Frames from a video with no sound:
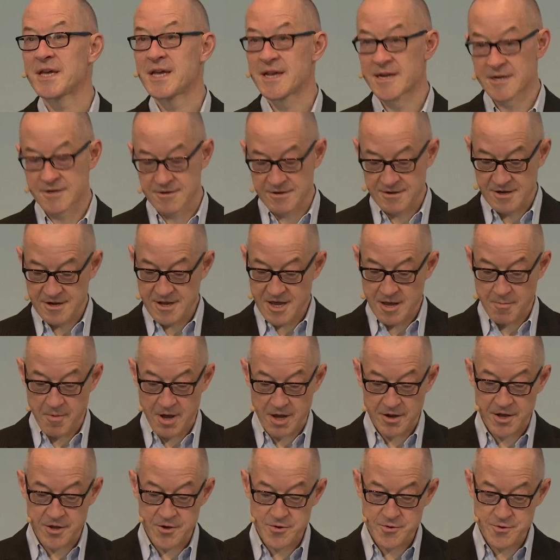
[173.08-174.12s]
here
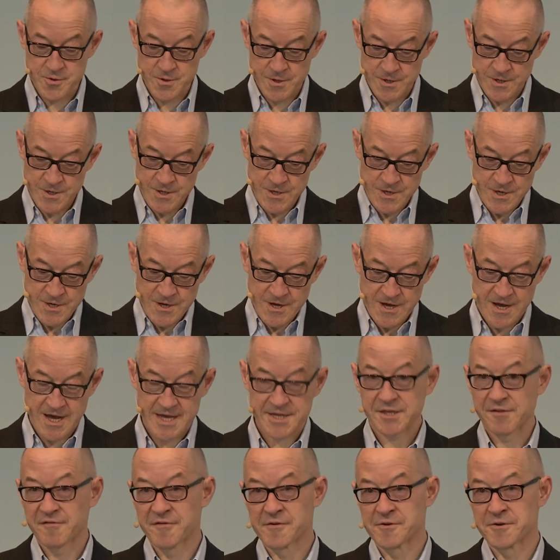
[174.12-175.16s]
among you.
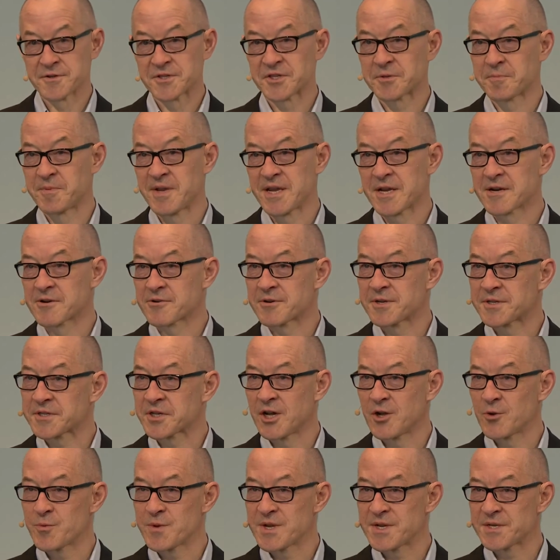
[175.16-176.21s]
As the first speaker, it's
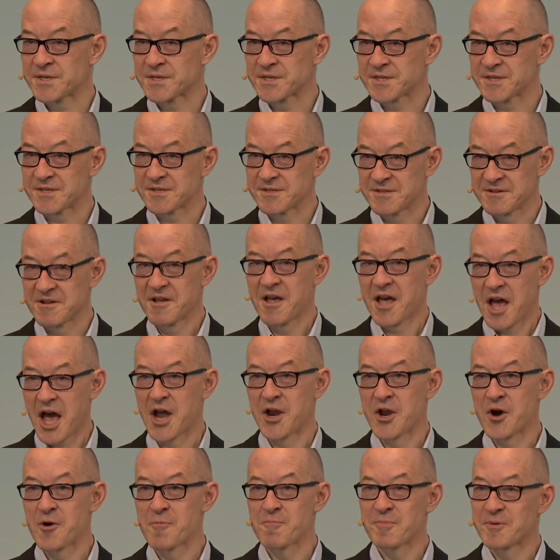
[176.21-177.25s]
always
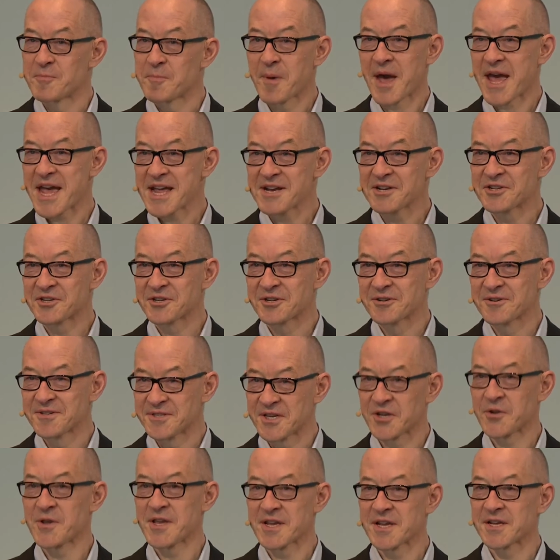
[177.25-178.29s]
an open page,
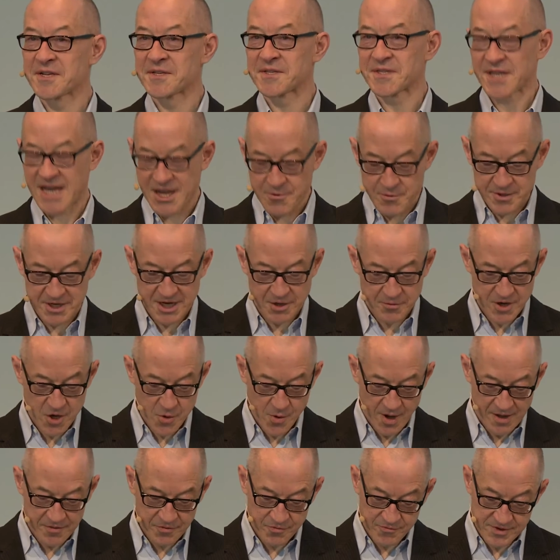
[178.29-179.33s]
so you can say whatever you
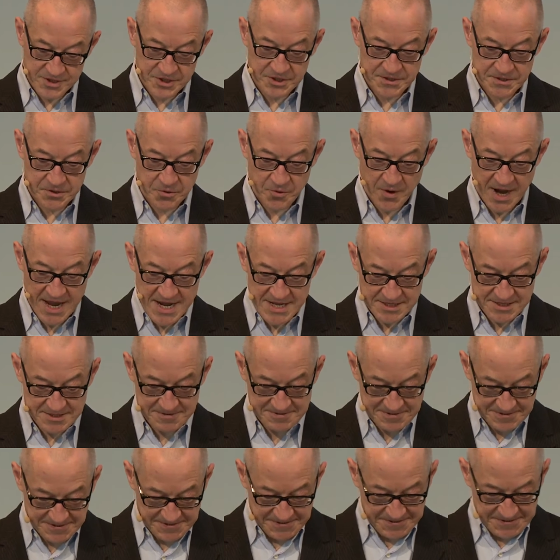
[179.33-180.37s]
want, which is great.
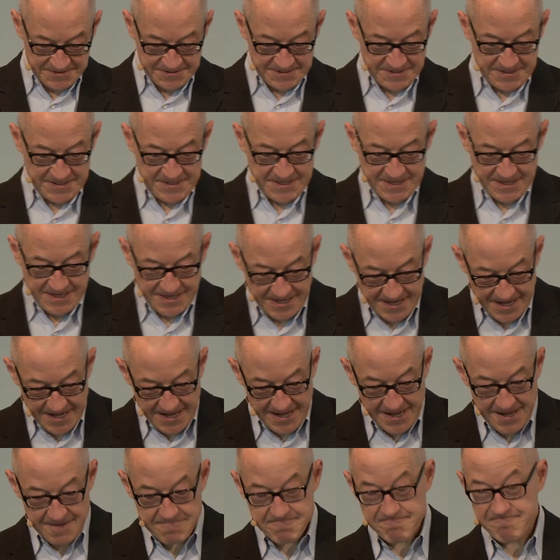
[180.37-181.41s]

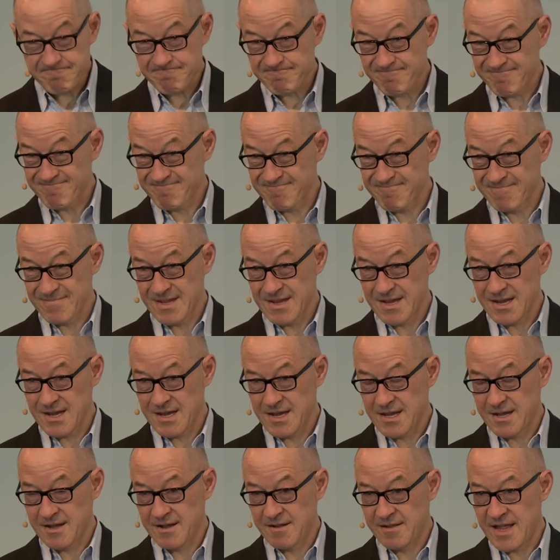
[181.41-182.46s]

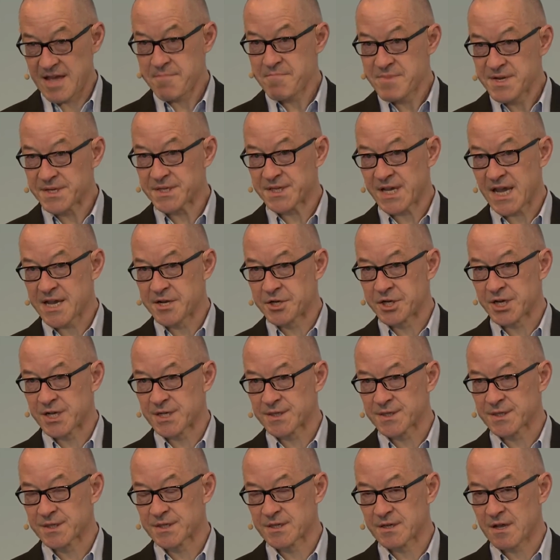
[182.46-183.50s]
Let me say
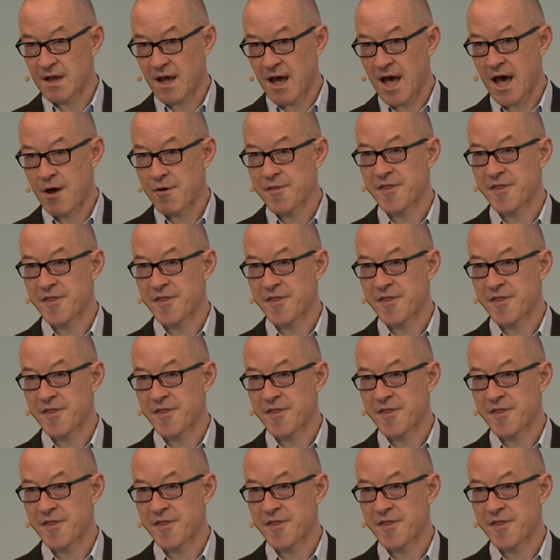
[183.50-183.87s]
just how